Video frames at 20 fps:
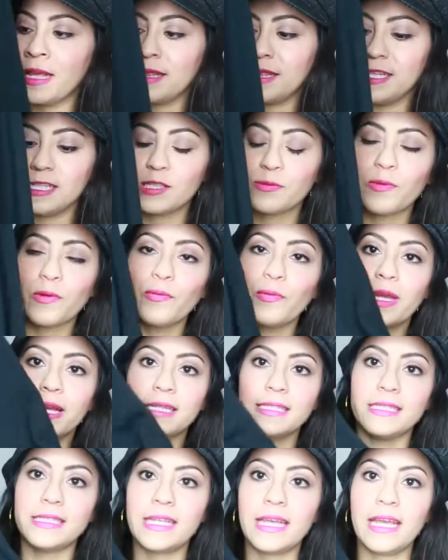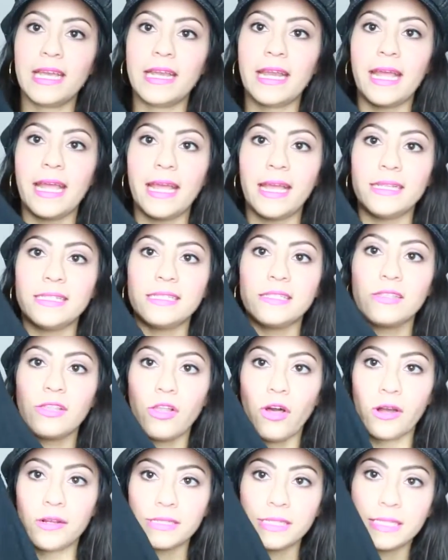This one, we can see it's
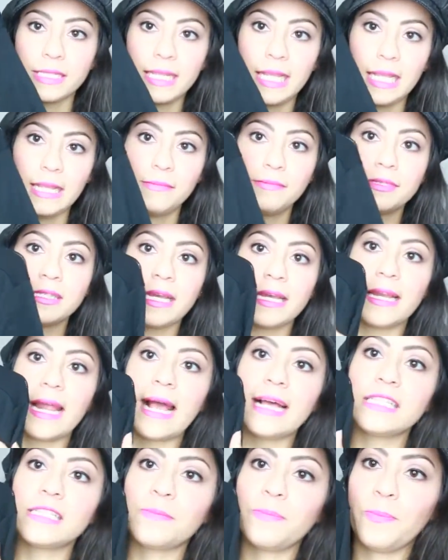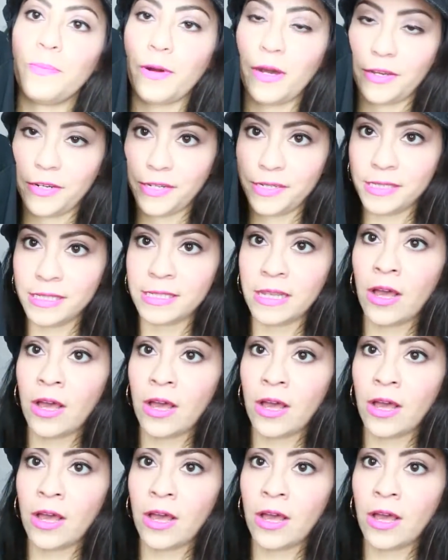long sleeves. It has buttons